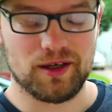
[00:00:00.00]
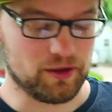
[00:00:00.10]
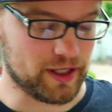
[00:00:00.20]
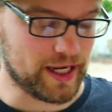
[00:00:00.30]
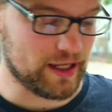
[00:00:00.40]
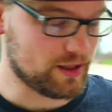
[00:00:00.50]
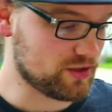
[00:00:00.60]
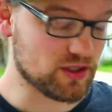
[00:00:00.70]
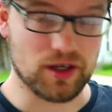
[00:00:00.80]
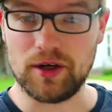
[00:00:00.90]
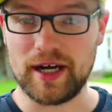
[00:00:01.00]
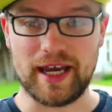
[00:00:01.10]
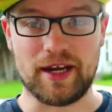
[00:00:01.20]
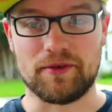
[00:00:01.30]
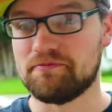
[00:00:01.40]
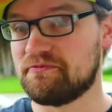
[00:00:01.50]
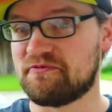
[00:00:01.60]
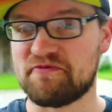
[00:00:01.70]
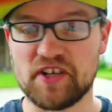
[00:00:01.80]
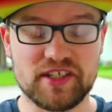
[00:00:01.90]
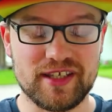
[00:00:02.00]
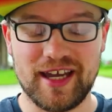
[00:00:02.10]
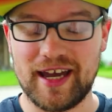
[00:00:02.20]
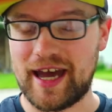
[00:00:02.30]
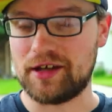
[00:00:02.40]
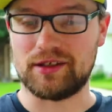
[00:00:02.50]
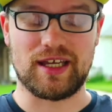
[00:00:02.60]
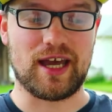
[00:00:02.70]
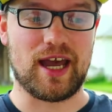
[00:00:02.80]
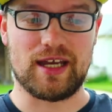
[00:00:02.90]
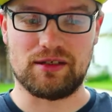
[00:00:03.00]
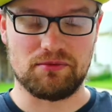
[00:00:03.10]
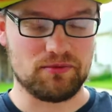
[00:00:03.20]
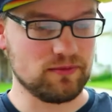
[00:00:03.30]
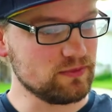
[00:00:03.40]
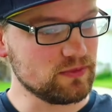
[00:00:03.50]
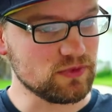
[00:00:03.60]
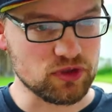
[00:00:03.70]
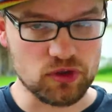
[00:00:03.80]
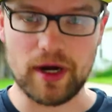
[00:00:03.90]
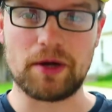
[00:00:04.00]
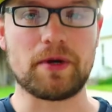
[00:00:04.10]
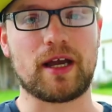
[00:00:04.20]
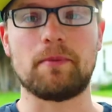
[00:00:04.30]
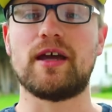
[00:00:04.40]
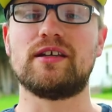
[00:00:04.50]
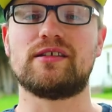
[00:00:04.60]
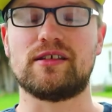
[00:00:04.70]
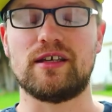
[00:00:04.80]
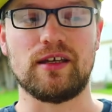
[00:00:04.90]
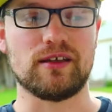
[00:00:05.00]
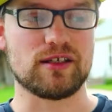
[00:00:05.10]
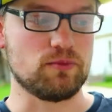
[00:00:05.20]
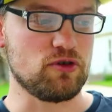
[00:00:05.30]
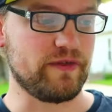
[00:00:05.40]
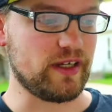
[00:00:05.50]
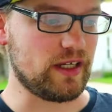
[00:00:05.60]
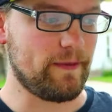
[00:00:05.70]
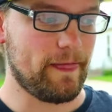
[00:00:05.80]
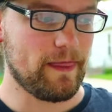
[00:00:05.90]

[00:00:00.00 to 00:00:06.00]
Okay, so again, first thing out the gate, do I recommend seeing this movie?